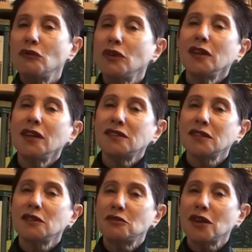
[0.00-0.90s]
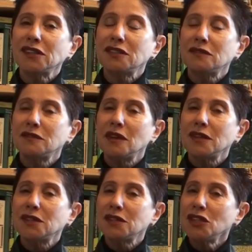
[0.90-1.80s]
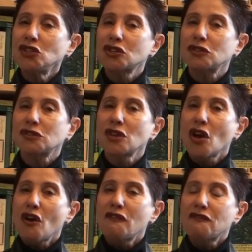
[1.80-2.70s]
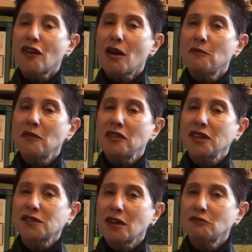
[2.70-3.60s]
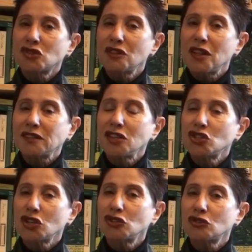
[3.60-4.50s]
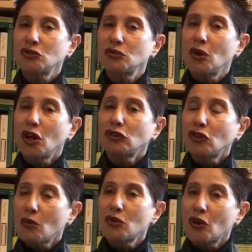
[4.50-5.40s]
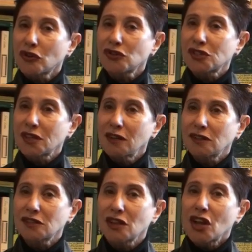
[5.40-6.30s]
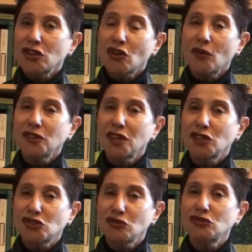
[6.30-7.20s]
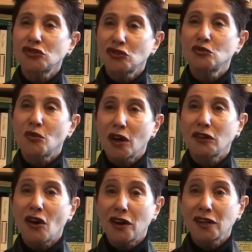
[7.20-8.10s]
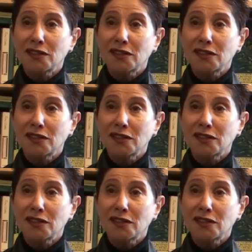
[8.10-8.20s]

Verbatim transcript: We really need to liberate teachers from the assumption that teaching to lower order skills is going to get students to do well on